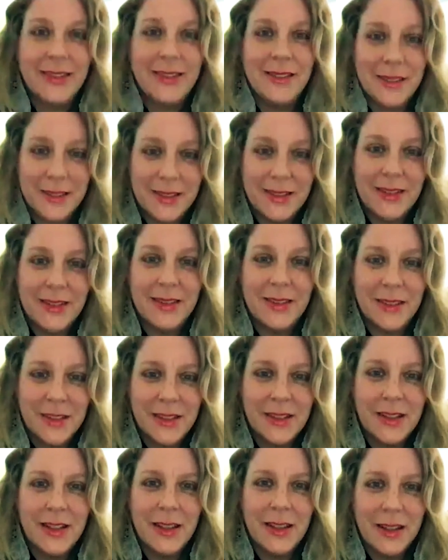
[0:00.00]
And that
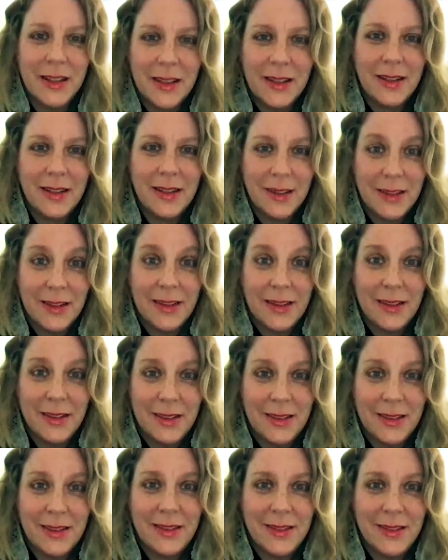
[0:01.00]
was my macros that
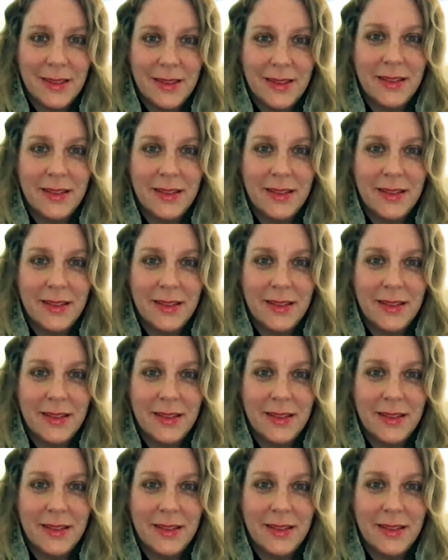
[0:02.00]
I